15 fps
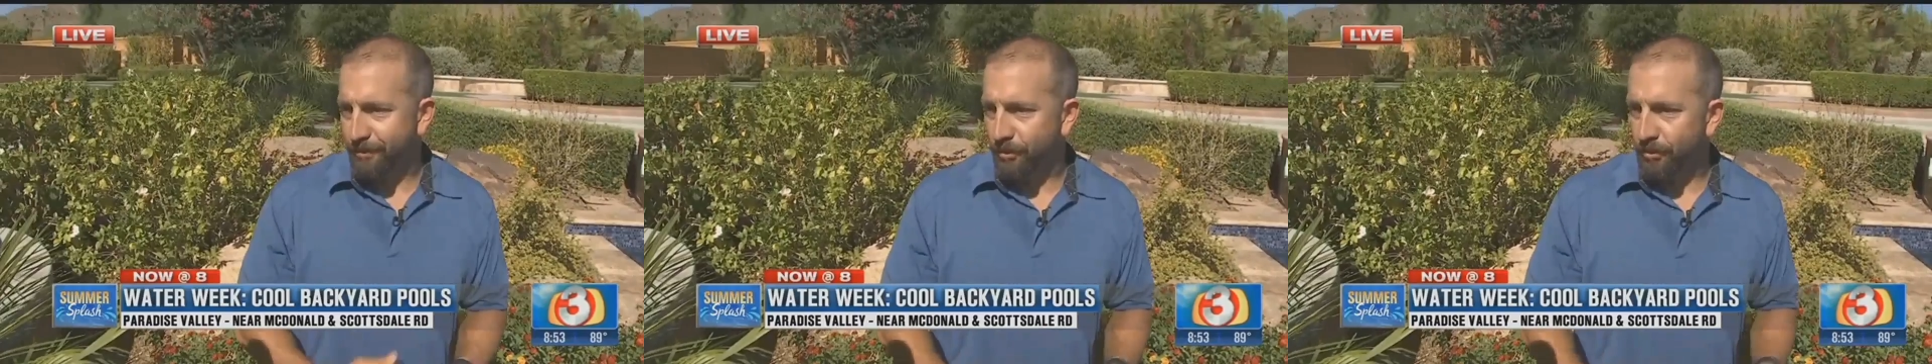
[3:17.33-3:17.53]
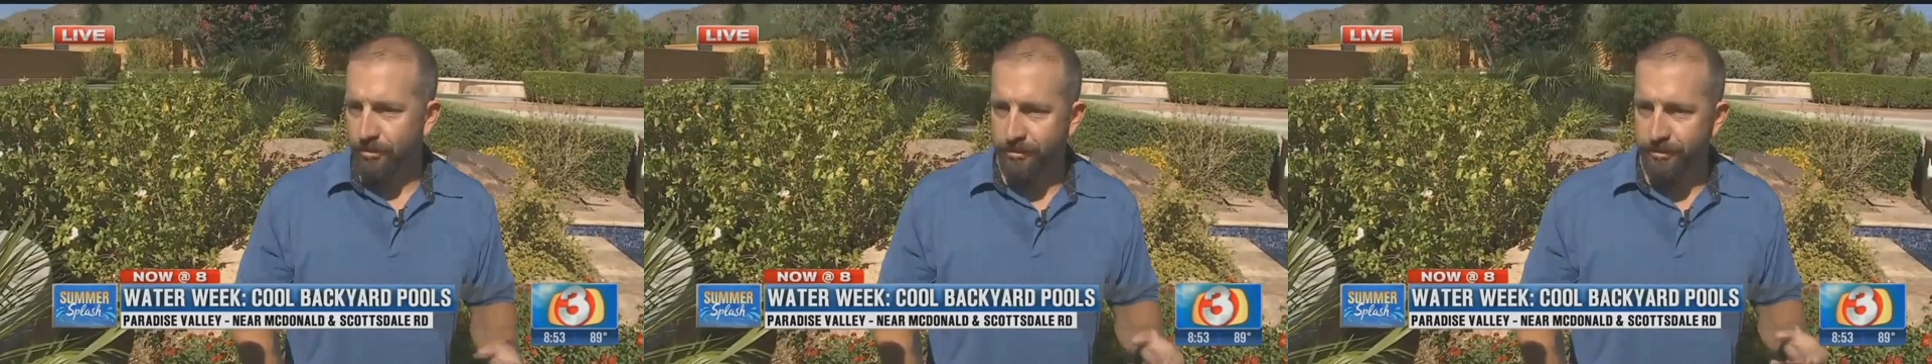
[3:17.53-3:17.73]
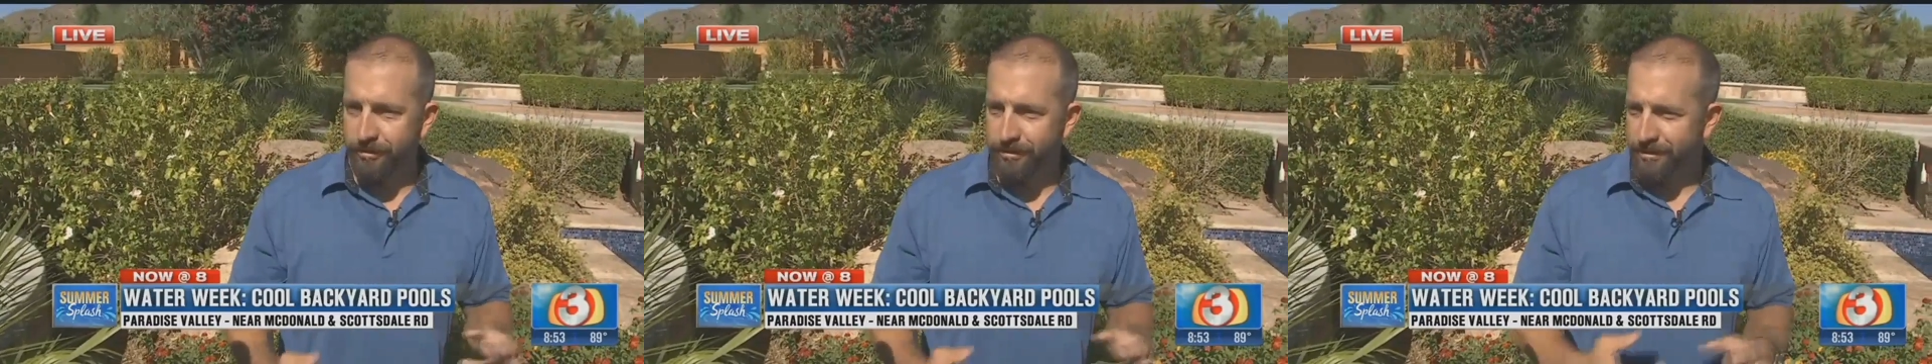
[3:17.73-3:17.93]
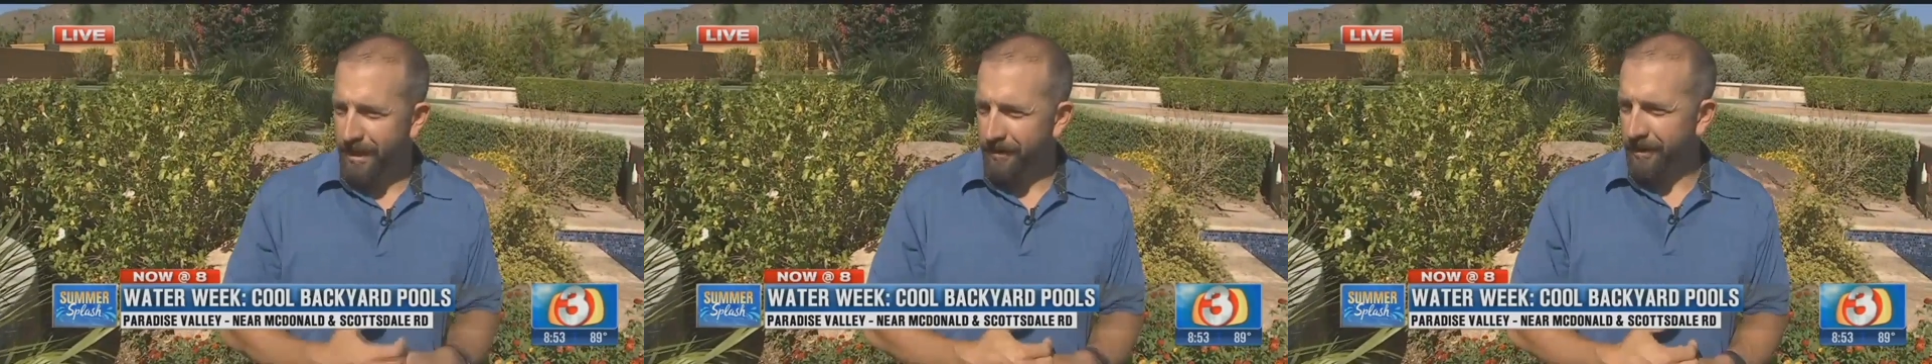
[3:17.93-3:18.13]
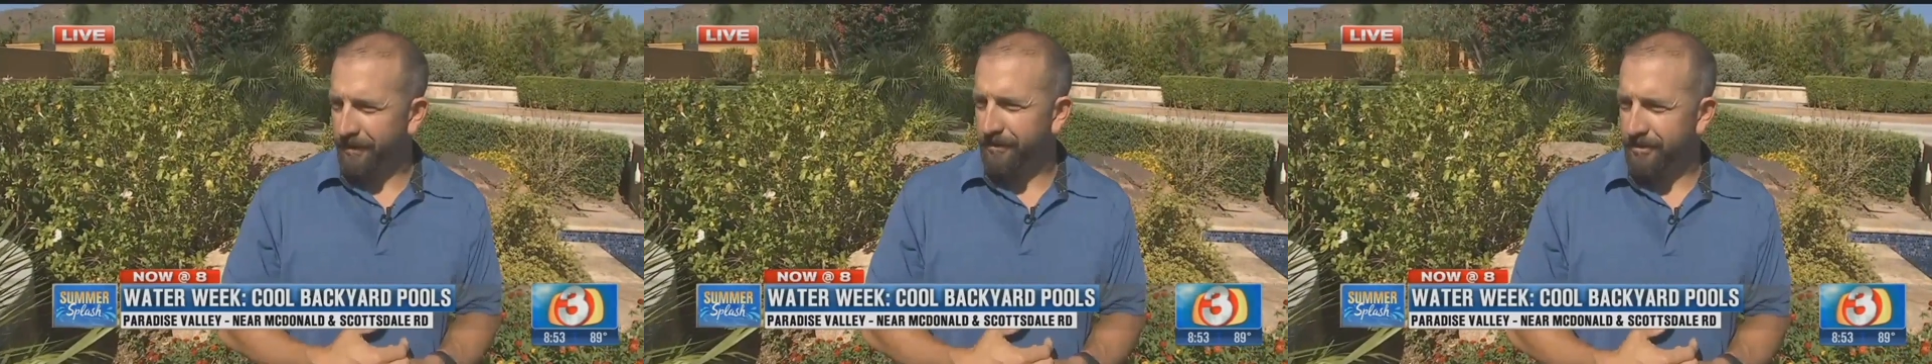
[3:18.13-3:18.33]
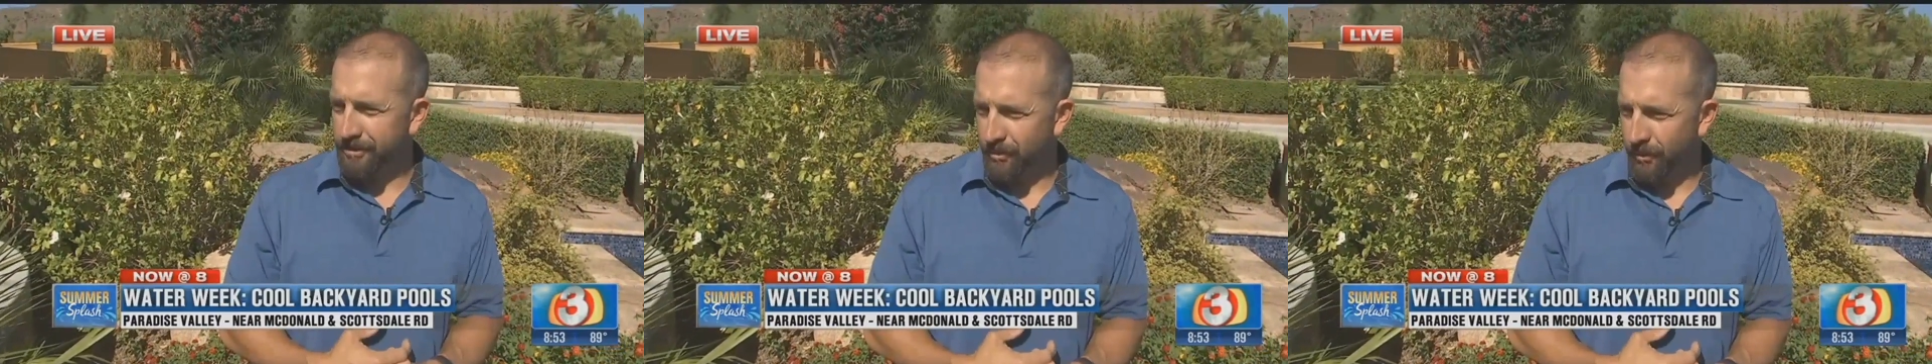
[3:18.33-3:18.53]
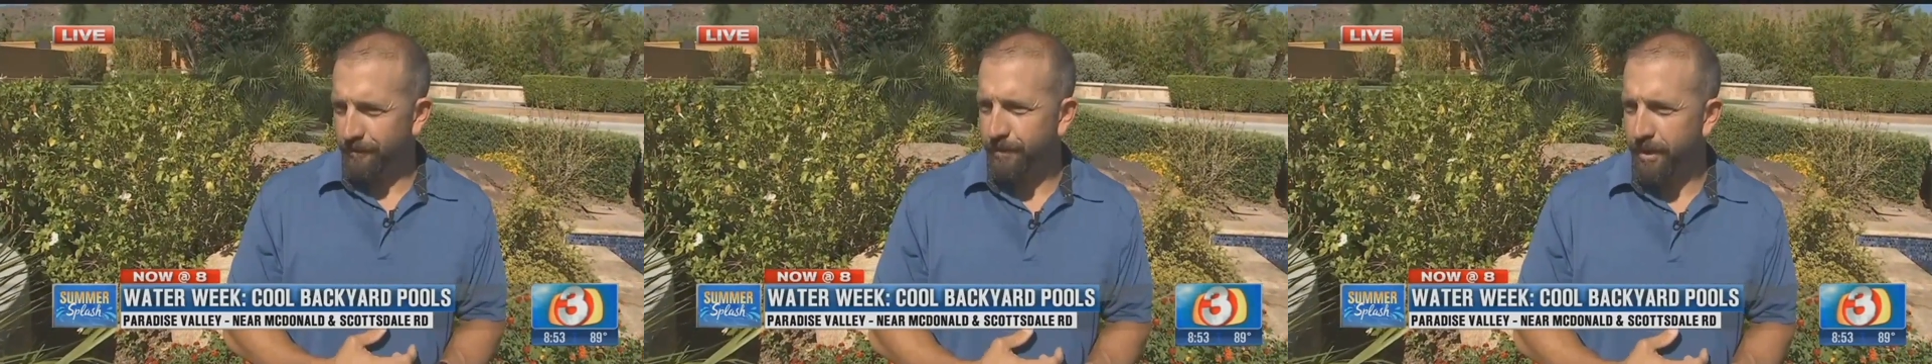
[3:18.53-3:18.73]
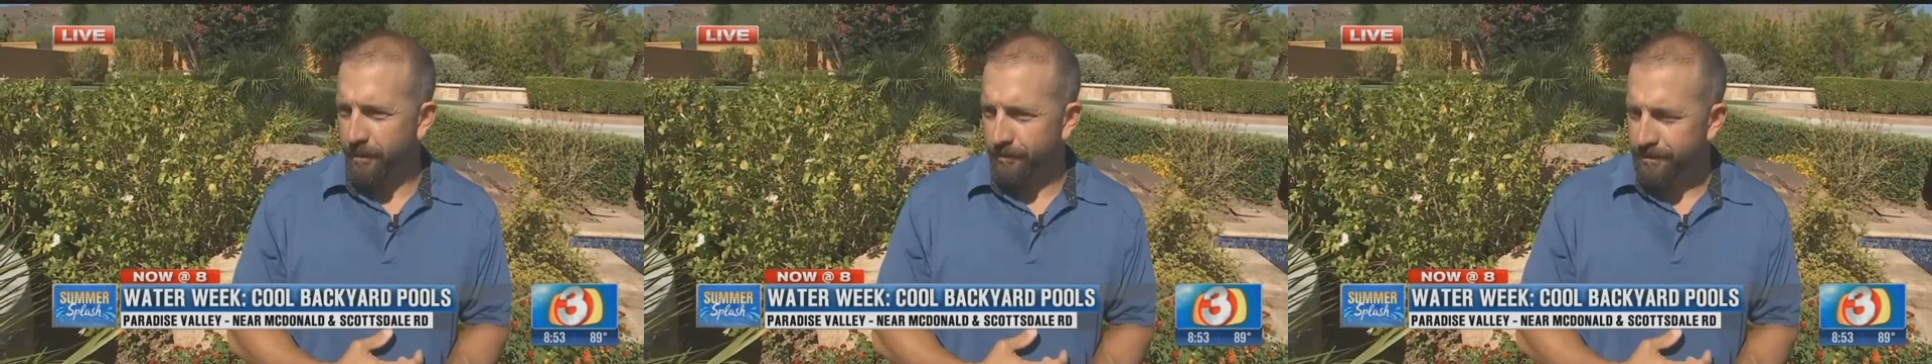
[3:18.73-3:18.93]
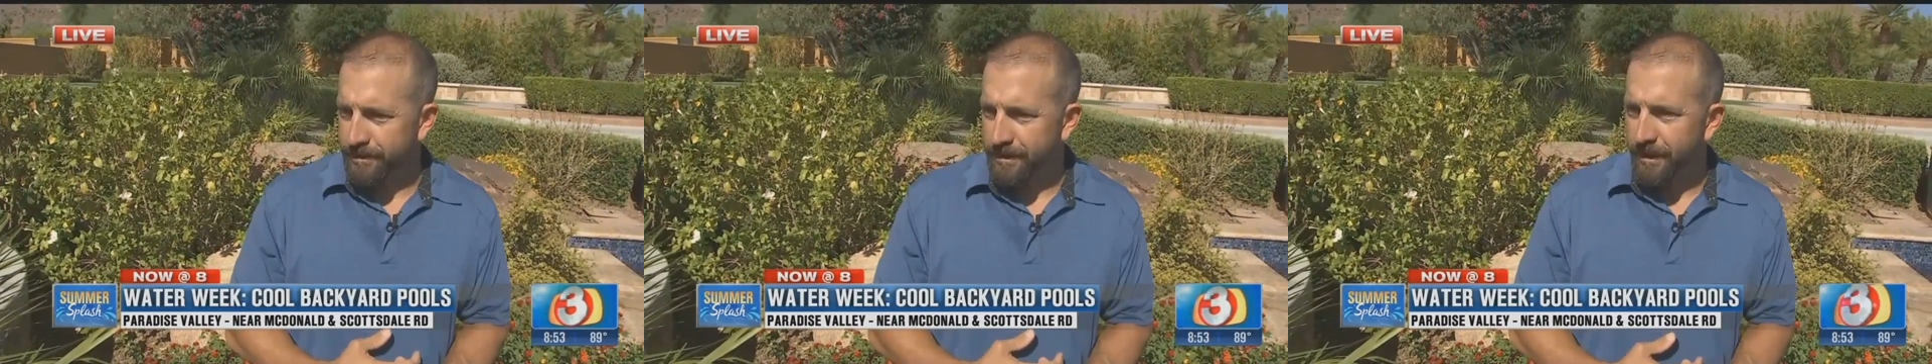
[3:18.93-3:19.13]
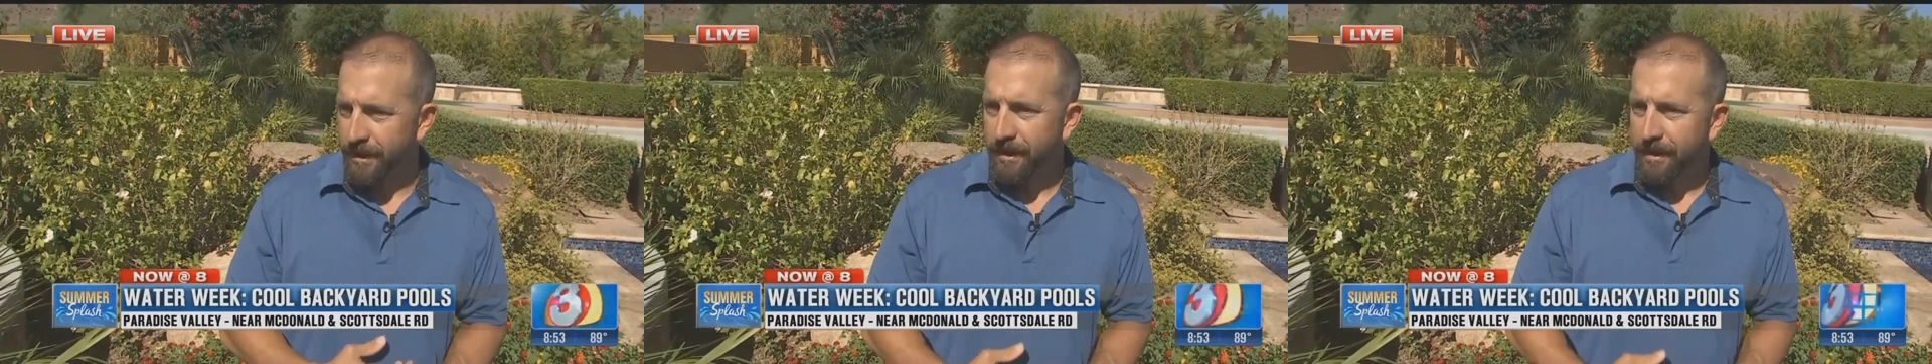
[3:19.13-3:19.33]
pool. There's, I think there's 12 pumps